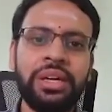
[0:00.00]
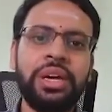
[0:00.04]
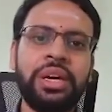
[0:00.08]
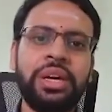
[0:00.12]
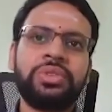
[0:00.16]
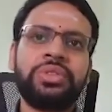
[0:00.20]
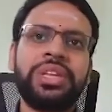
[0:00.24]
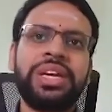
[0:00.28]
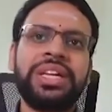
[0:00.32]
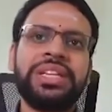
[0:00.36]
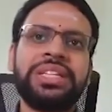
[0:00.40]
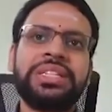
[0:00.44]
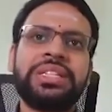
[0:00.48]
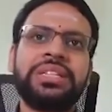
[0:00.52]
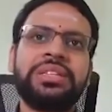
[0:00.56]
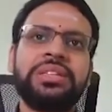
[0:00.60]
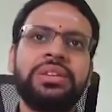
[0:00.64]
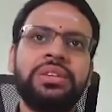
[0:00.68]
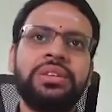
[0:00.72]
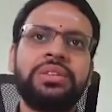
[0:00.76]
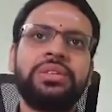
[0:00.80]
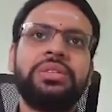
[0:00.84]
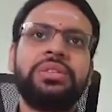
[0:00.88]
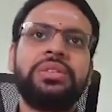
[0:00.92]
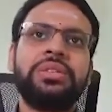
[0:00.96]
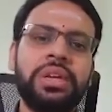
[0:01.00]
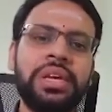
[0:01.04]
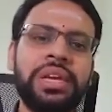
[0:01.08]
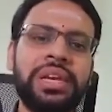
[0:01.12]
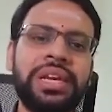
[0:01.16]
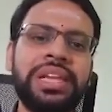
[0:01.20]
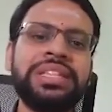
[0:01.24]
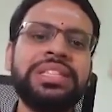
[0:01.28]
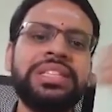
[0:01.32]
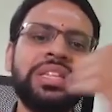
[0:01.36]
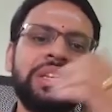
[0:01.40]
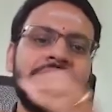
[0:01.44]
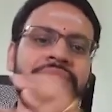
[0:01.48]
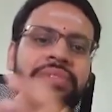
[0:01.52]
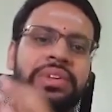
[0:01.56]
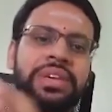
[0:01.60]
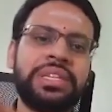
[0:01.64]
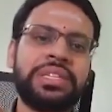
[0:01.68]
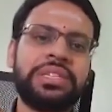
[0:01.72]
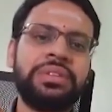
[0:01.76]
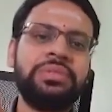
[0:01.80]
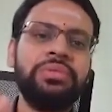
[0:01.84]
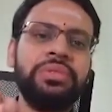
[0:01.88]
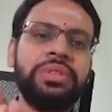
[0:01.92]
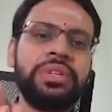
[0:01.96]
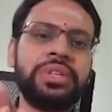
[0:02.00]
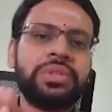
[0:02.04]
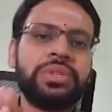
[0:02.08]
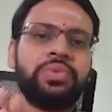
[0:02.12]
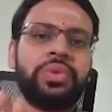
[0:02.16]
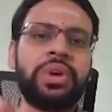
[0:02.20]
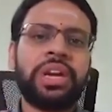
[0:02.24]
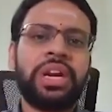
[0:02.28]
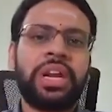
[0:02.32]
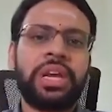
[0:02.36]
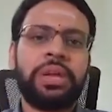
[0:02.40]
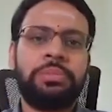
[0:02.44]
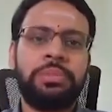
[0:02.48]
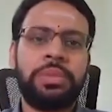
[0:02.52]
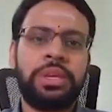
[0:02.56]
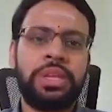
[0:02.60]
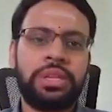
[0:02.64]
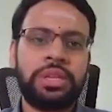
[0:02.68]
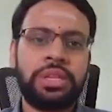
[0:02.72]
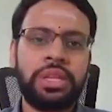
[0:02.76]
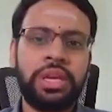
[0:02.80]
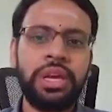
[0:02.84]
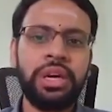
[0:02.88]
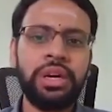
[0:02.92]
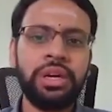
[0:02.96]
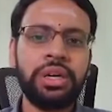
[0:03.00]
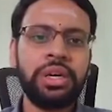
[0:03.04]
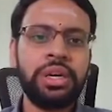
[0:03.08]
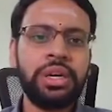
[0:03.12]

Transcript: So that's less invasive. That's what I mean there.